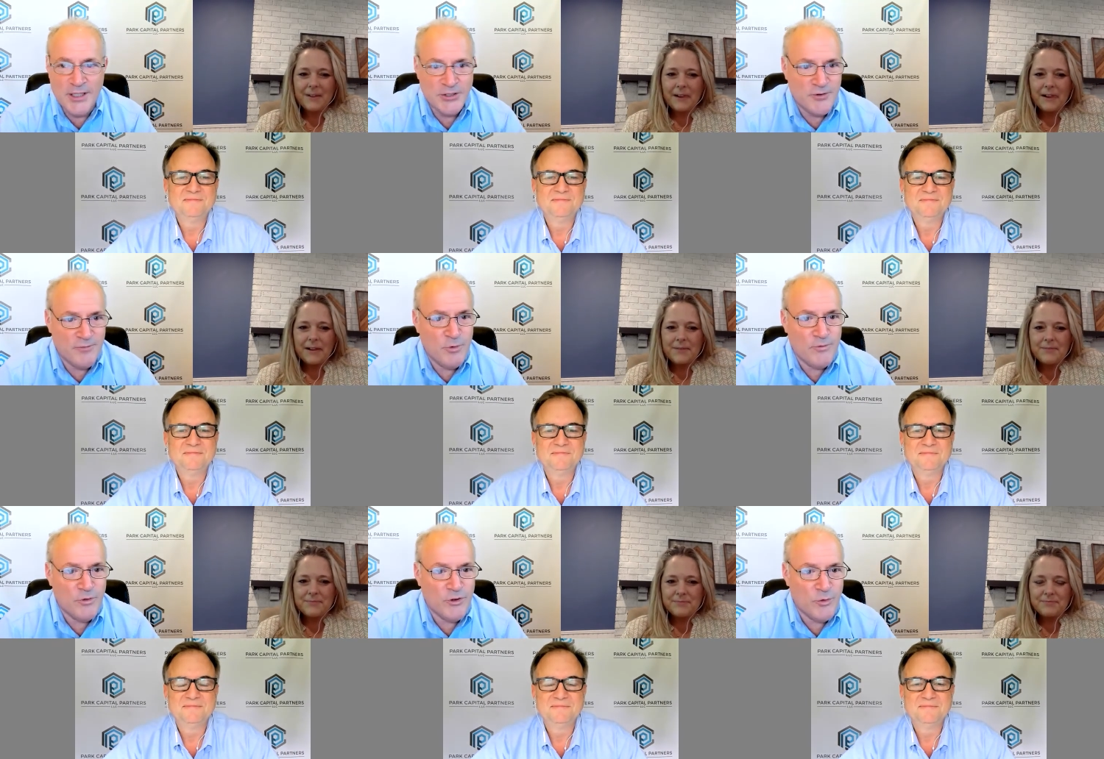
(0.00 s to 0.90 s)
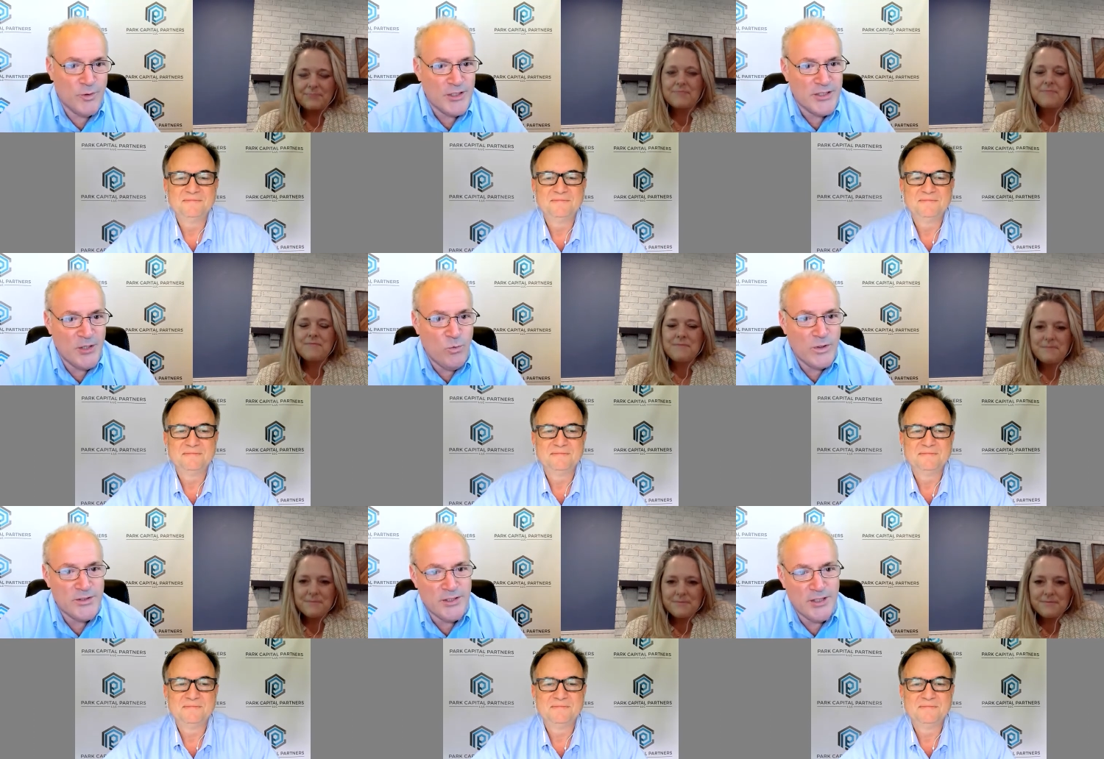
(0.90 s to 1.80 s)
Speaker 1: then? As you've moved on to the real estate,
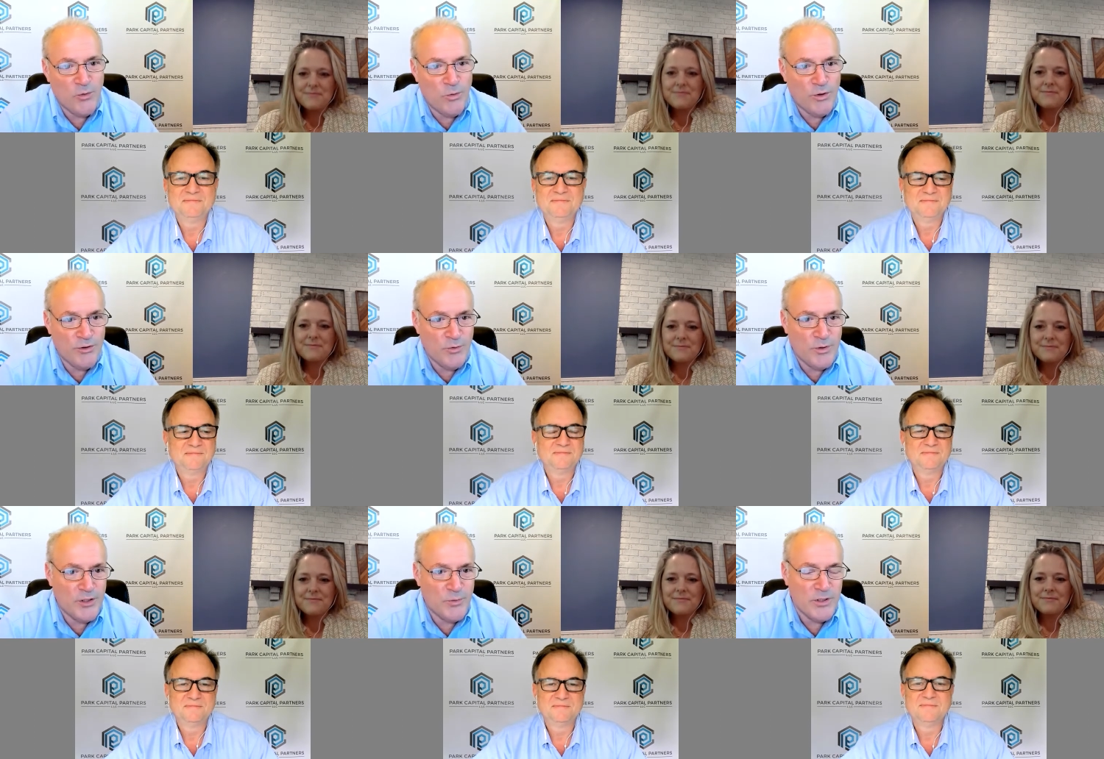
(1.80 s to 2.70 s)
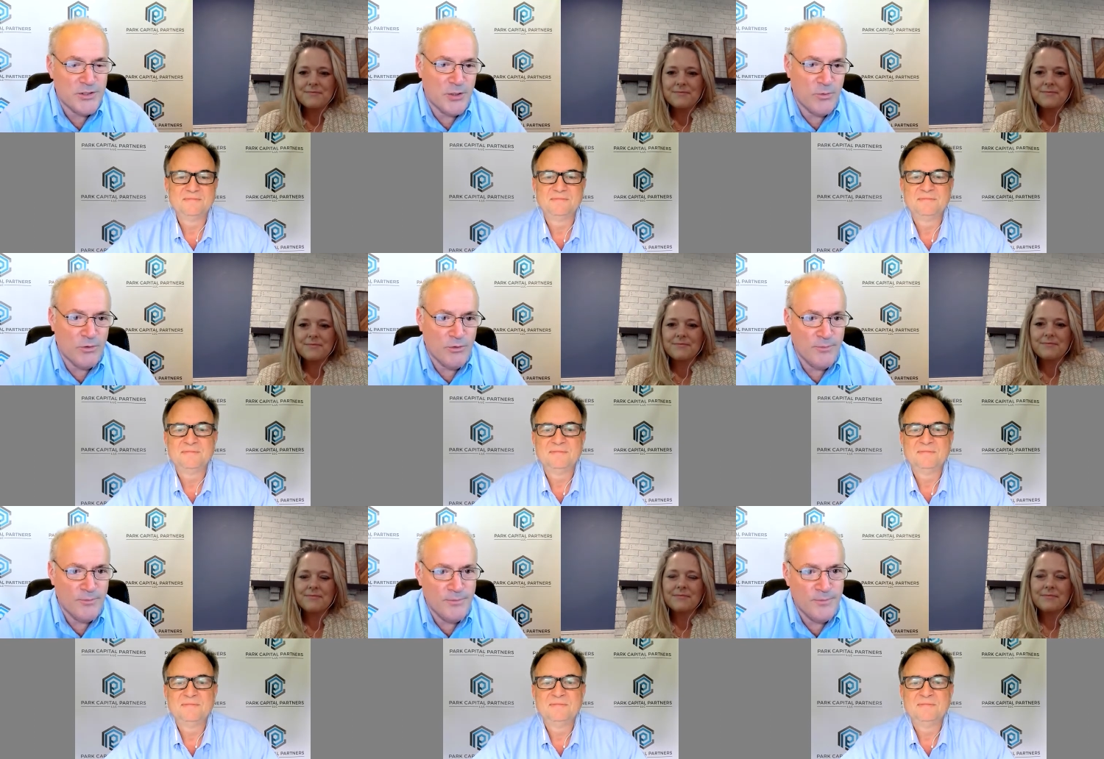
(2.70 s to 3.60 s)
what uh, what are you doing in the real estate
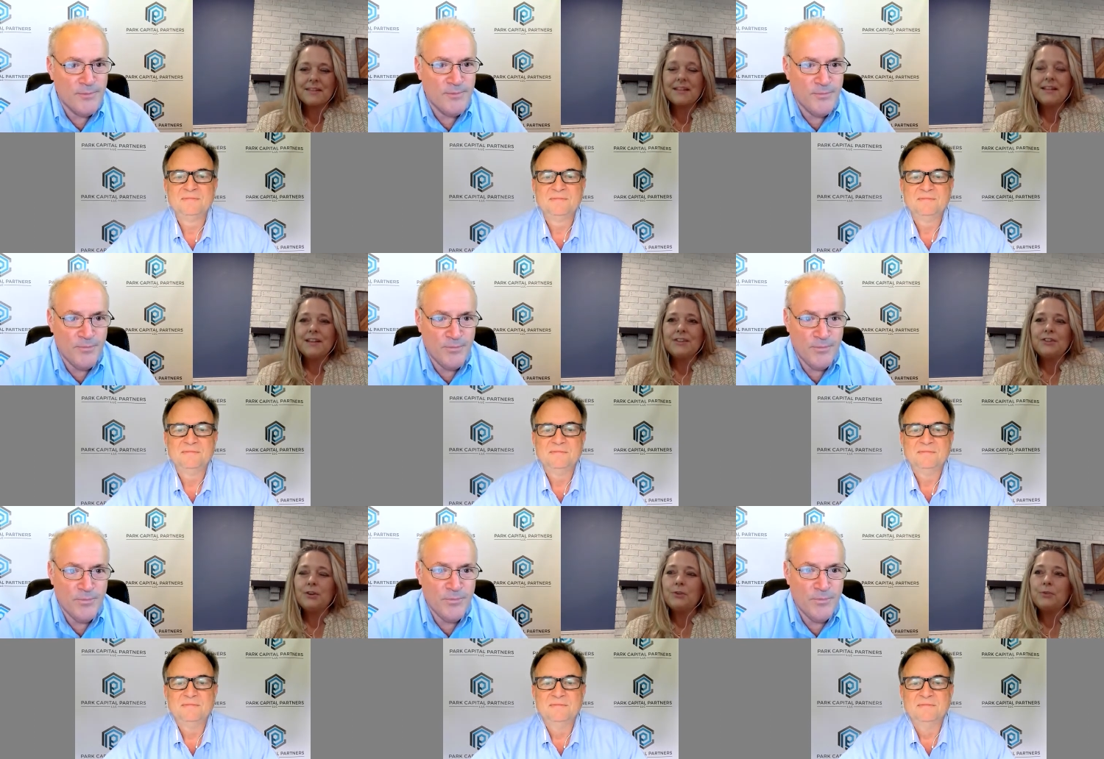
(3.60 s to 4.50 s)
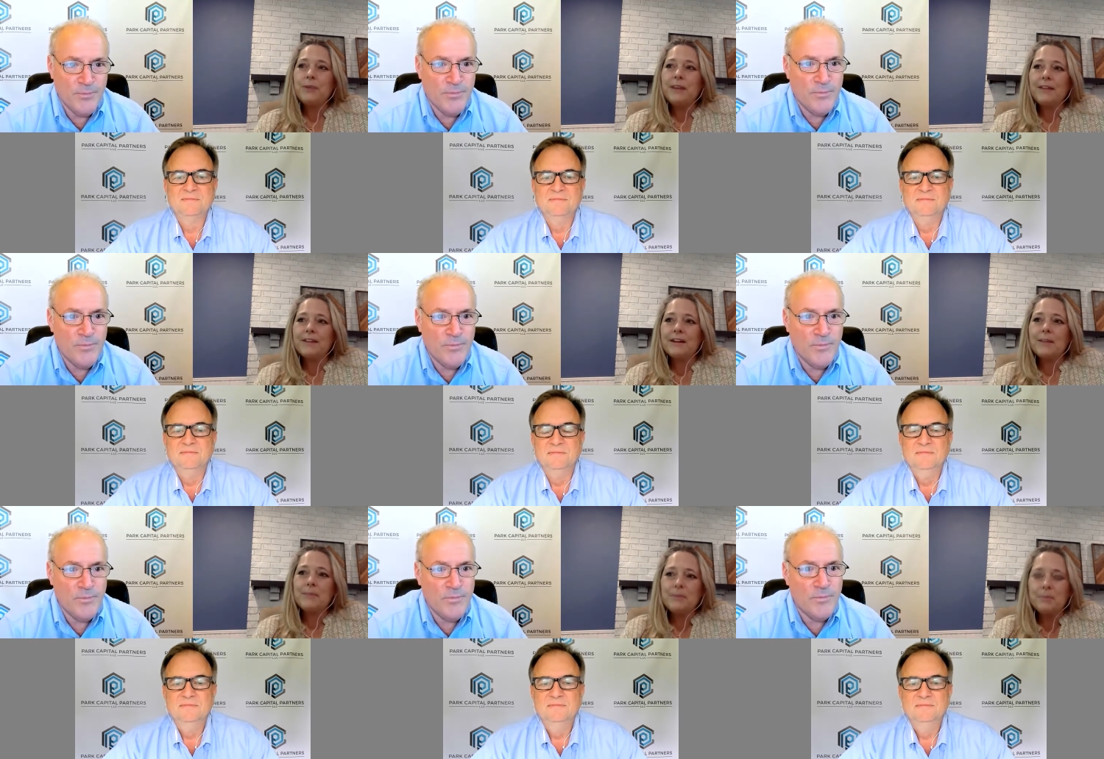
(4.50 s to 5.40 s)
world?
Speaker 2: So we have a
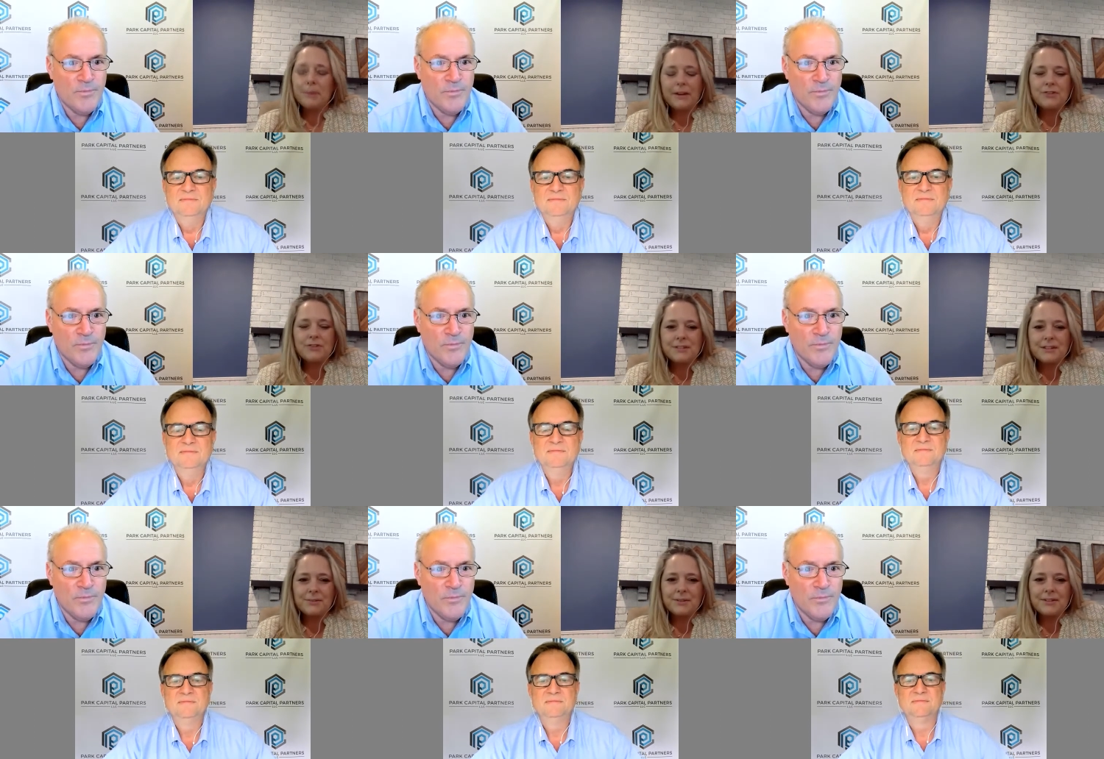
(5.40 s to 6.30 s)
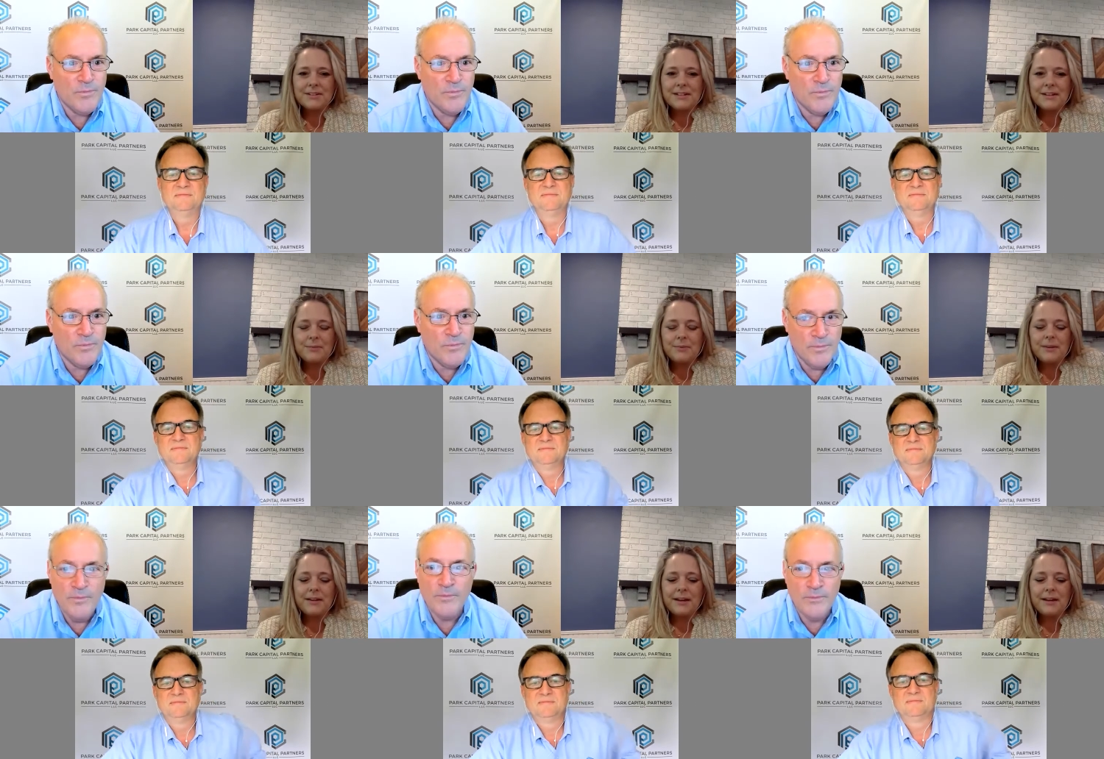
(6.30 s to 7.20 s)
couple branches on our real estate.
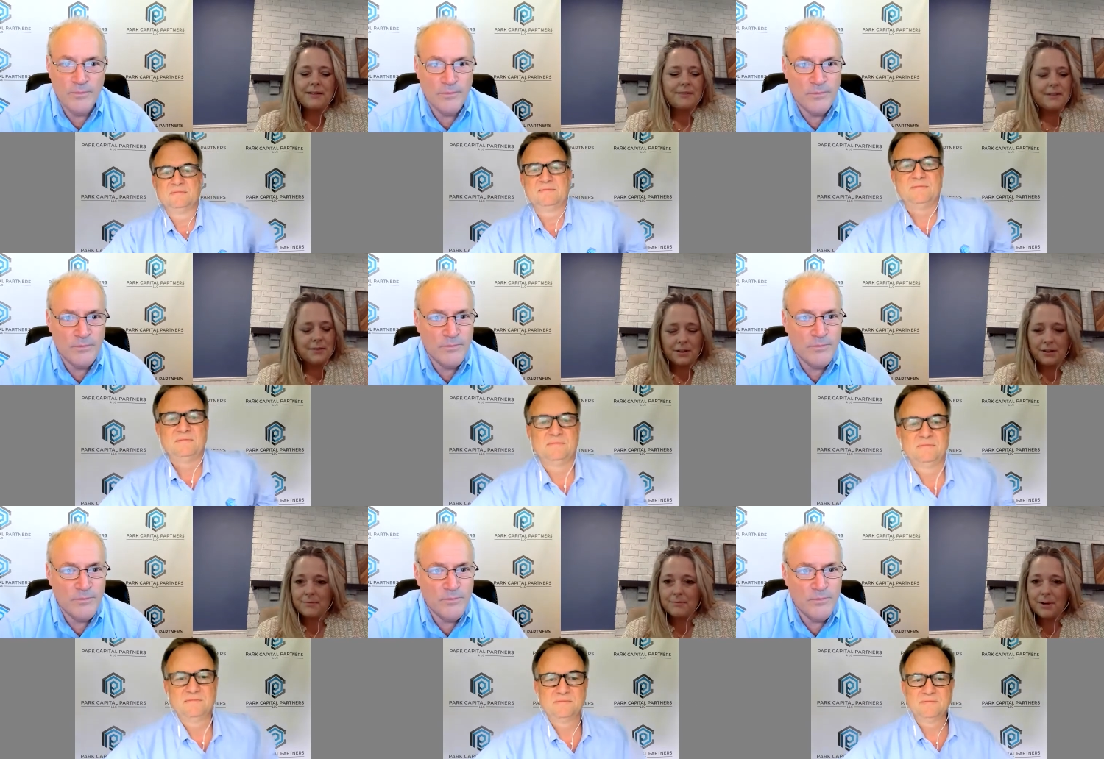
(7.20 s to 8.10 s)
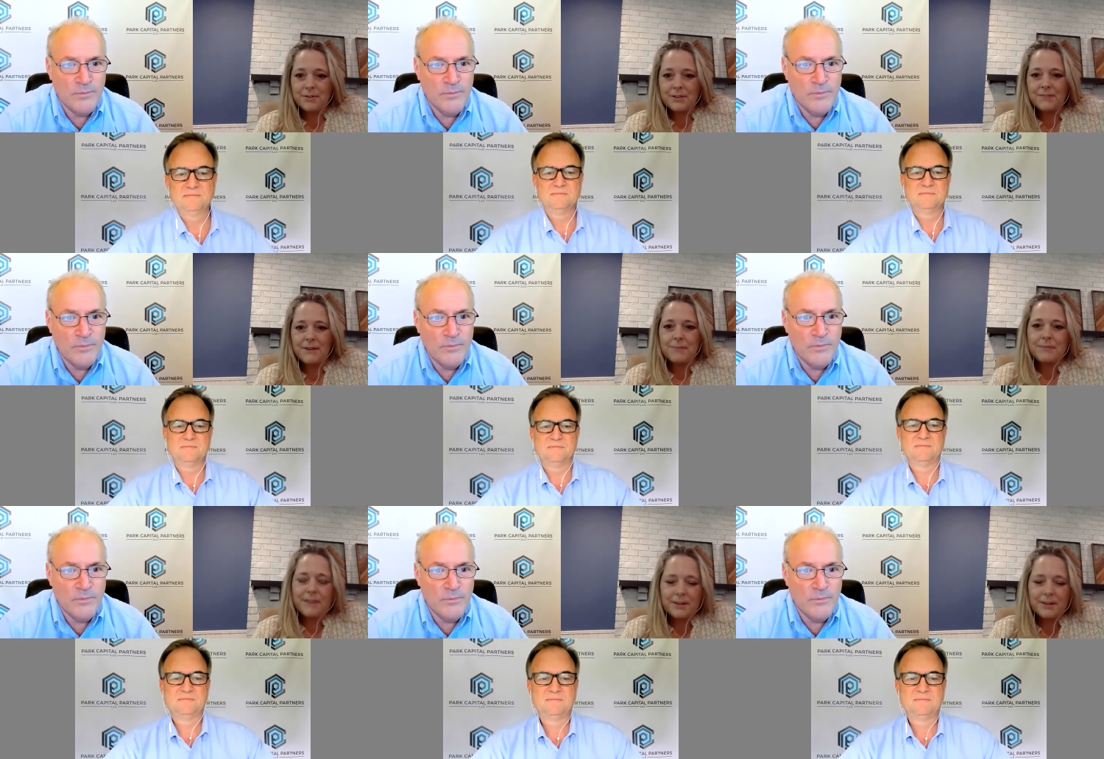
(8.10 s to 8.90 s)
We have the multifamily